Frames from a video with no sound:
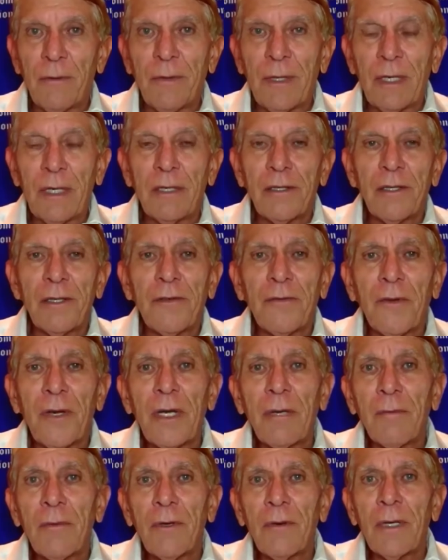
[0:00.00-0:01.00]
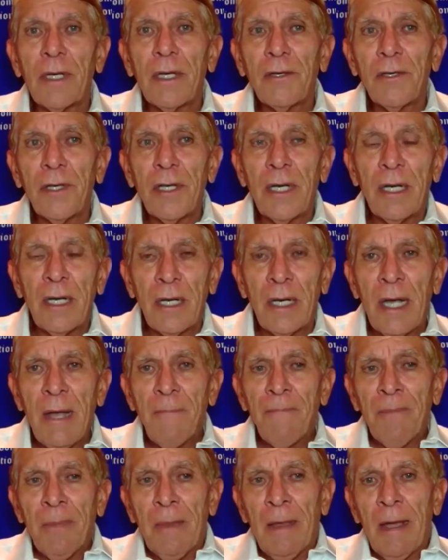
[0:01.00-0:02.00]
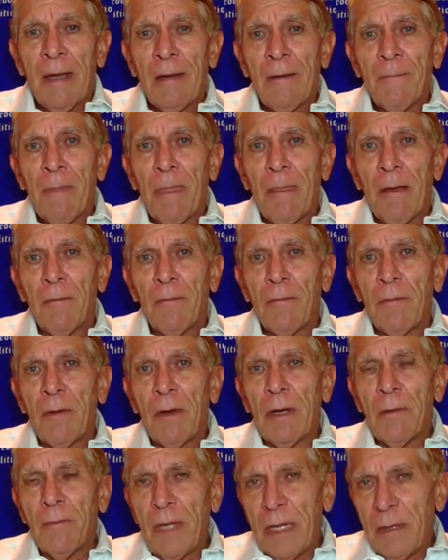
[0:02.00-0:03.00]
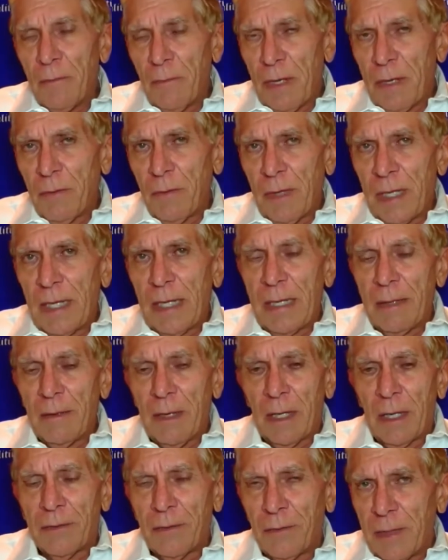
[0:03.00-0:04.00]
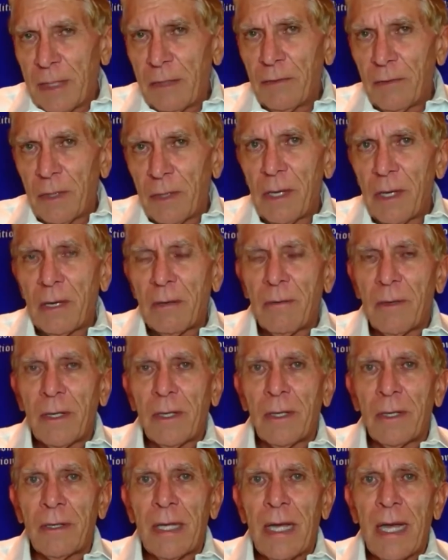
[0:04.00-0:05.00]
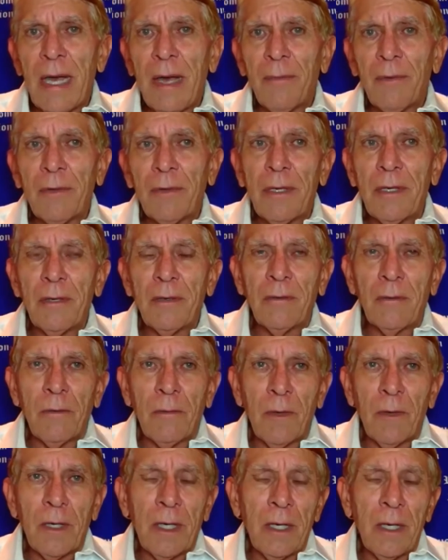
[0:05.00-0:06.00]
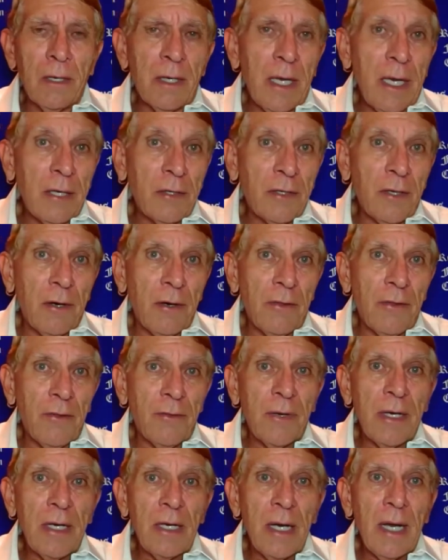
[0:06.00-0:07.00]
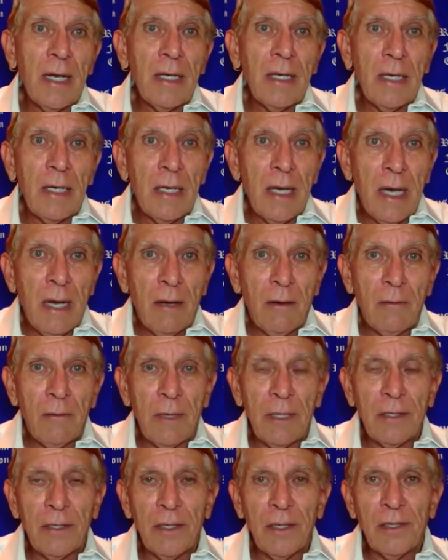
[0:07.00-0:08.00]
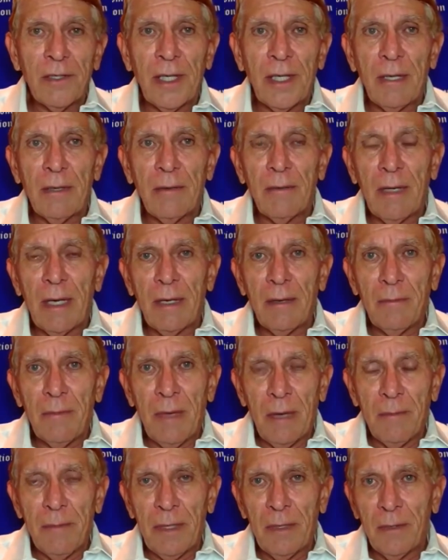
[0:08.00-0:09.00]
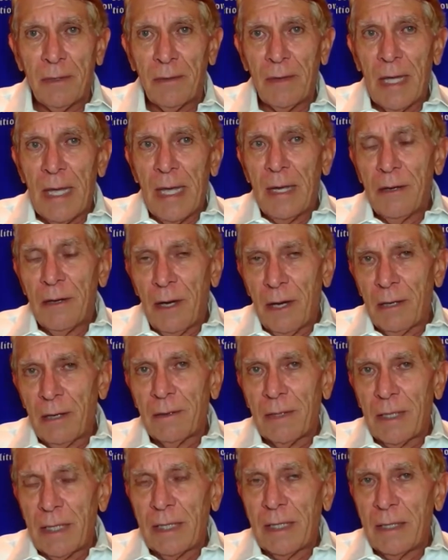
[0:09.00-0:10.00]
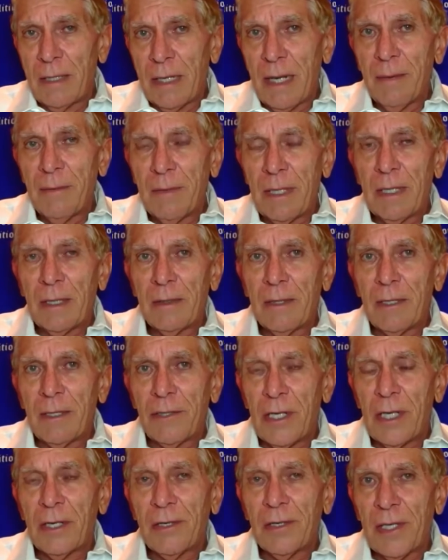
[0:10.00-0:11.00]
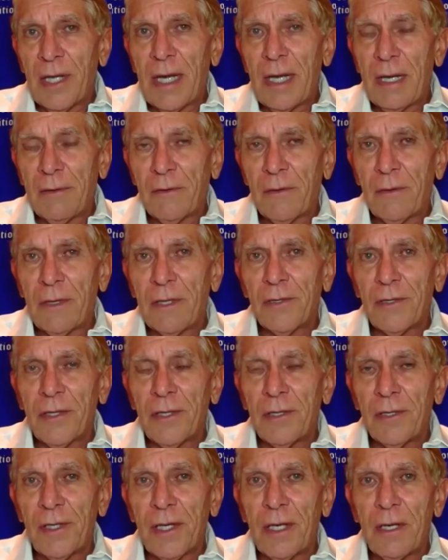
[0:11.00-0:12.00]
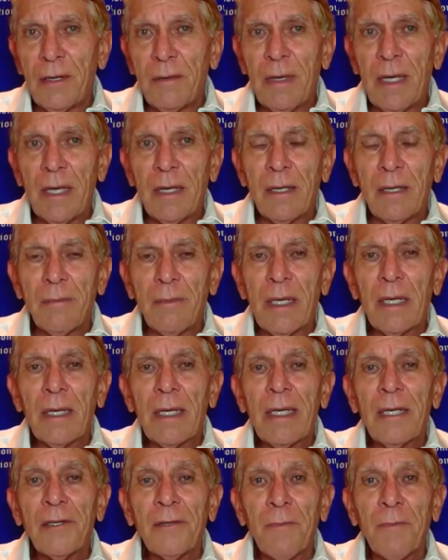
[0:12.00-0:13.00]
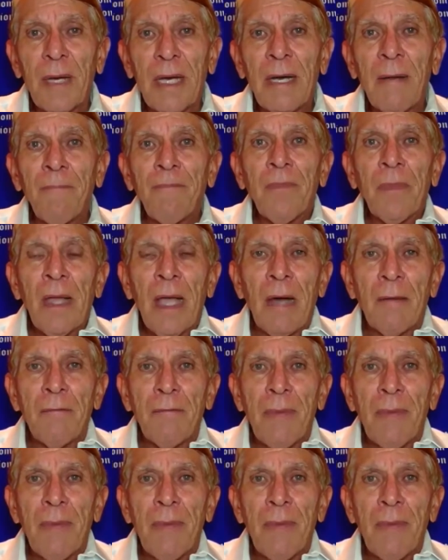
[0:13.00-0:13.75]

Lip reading: of the Religious Freedom Coalition. And we really we do a lot of work on Capitol Hill. We're working on HR 390 now, which is a bill not only condemning the genocide of Christians in the Middle East, but